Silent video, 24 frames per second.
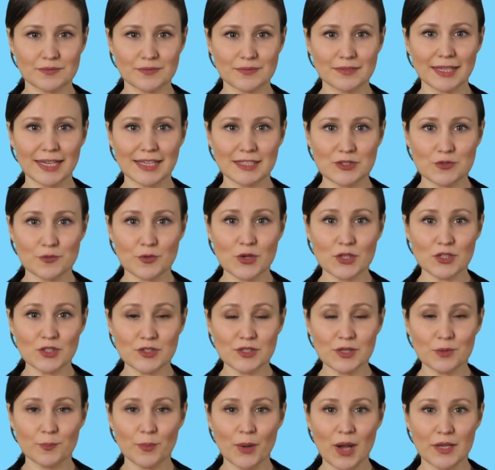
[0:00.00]
Thanks for
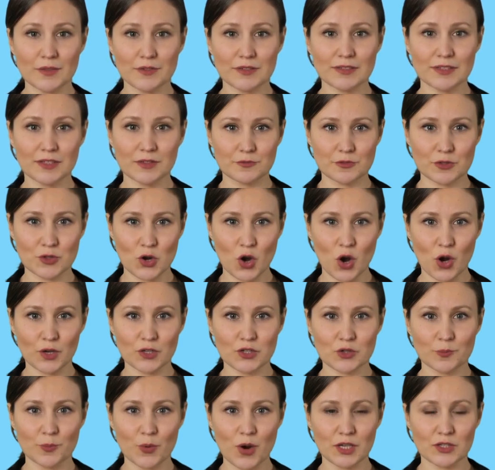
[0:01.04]
using
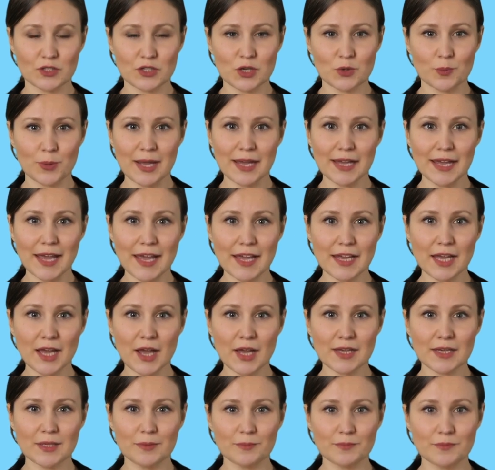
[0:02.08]
Privacy4Cars, brought to you by
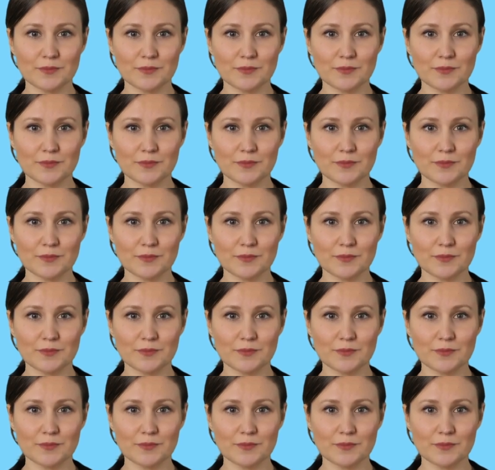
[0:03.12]
HeyAuto.